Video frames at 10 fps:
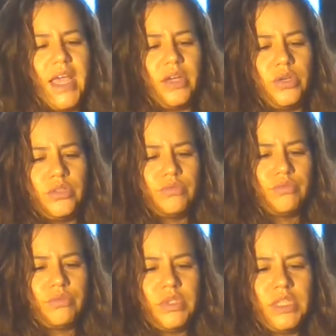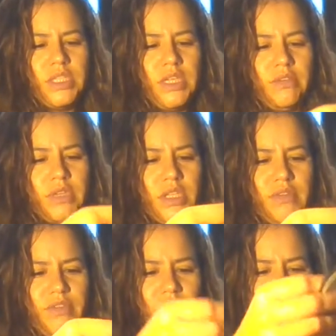tangled really,
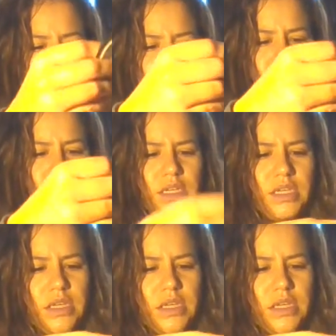really fast.